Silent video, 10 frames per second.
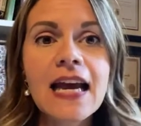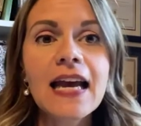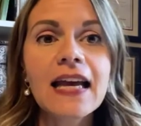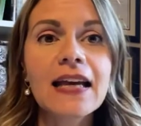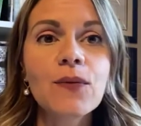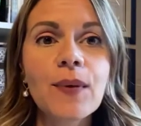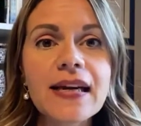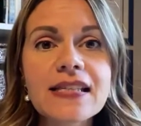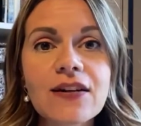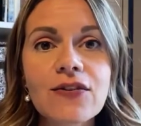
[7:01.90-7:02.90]
in
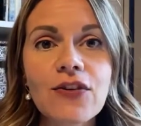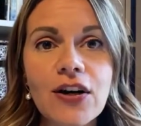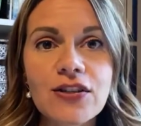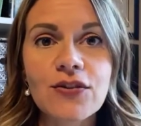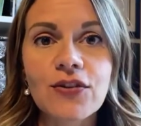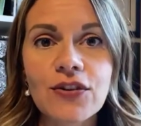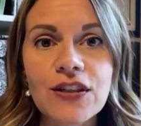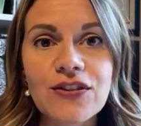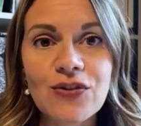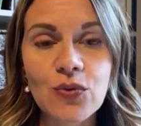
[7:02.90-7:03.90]
ways that are not so good
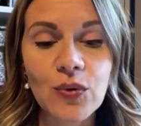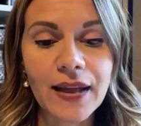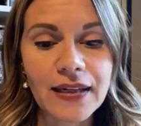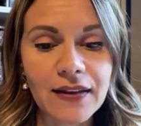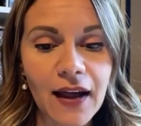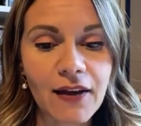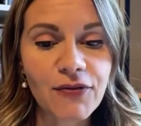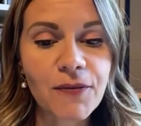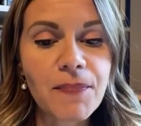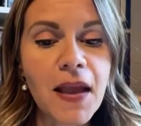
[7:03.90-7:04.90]
in school and in life.
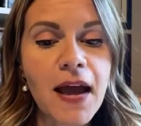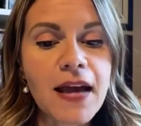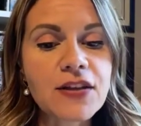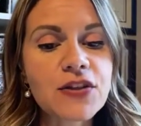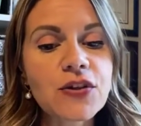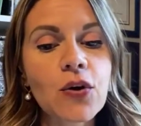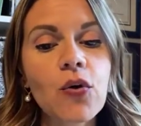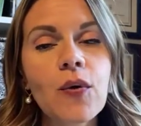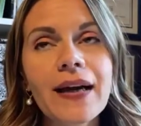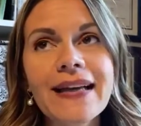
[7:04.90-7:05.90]

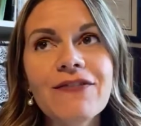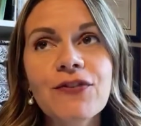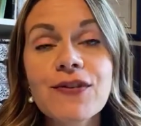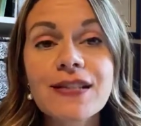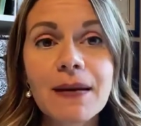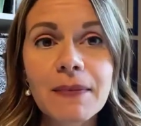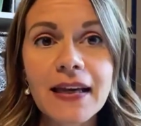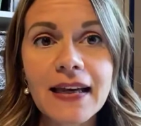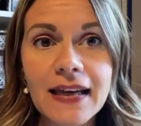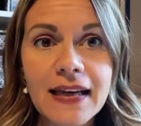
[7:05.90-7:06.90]
So for some
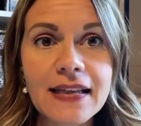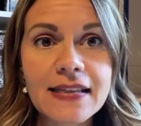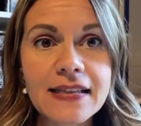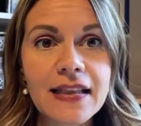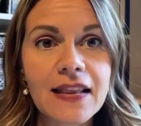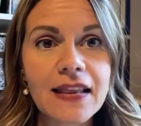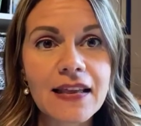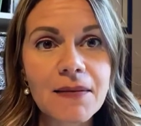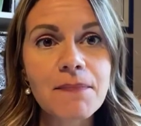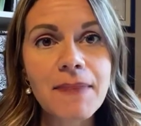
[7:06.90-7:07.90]
kids,
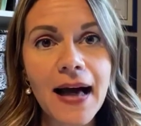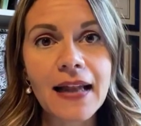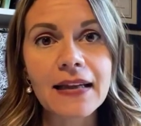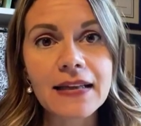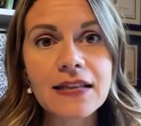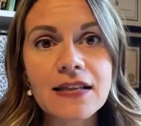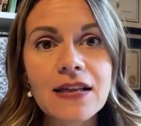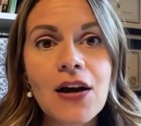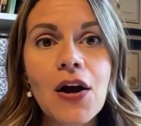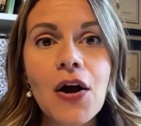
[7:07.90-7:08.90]
this imbalance
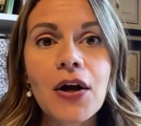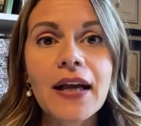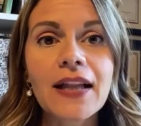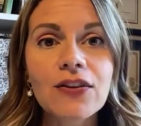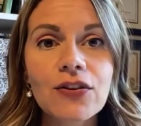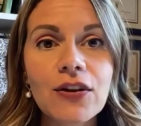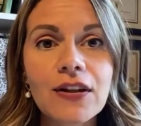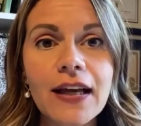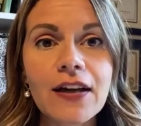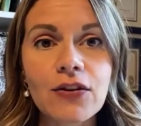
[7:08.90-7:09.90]
can look
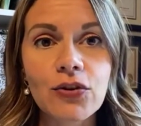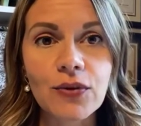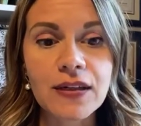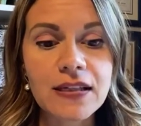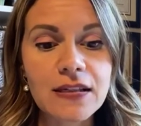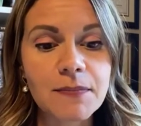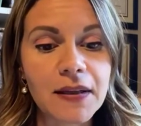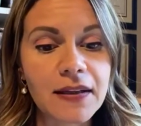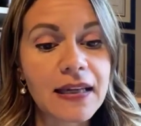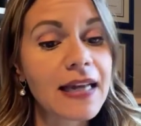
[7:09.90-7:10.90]
like a learning
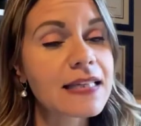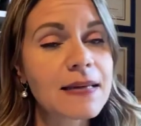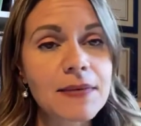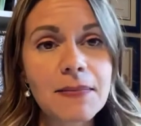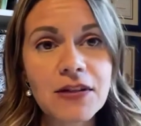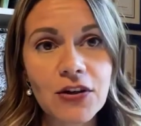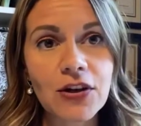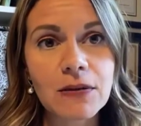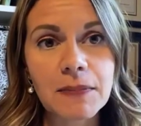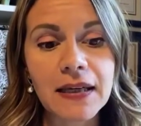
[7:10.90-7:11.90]
disability, and sometimes it
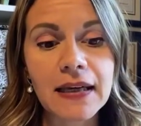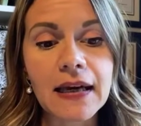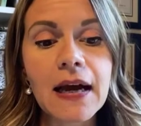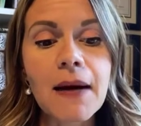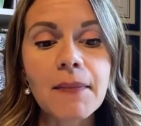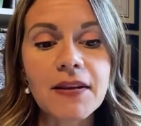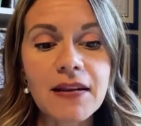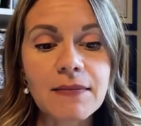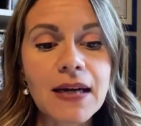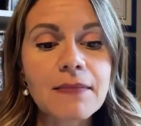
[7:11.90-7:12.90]
could be, but
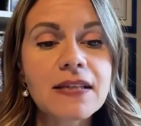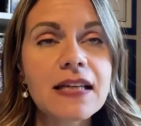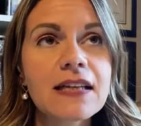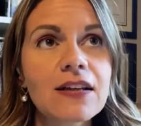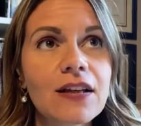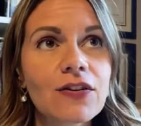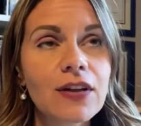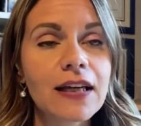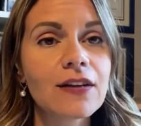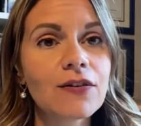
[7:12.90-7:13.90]
sometimes it can look
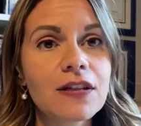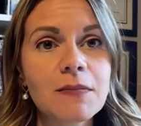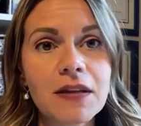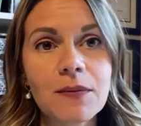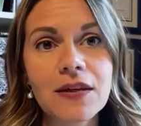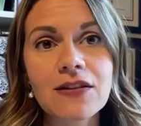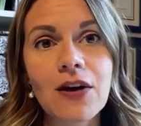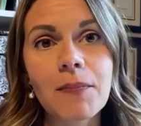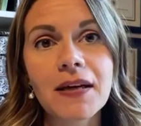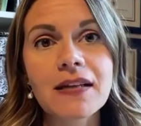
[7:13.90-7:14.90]
like a learning disability when it's
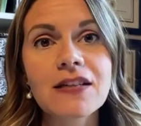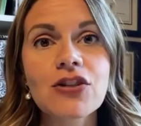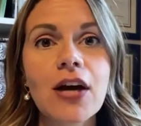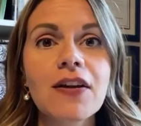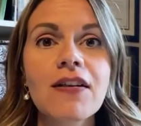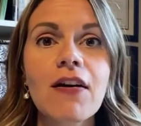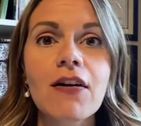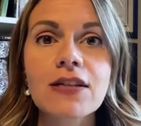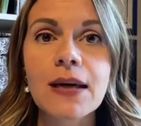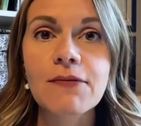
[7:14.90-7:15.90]
not, because a child has a
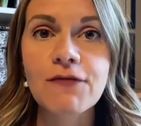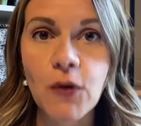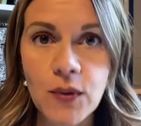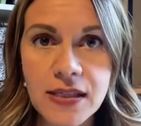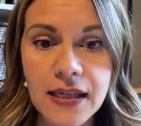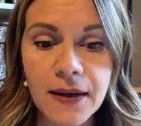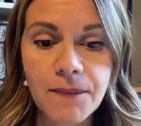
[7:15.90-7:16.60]
hard time focusing,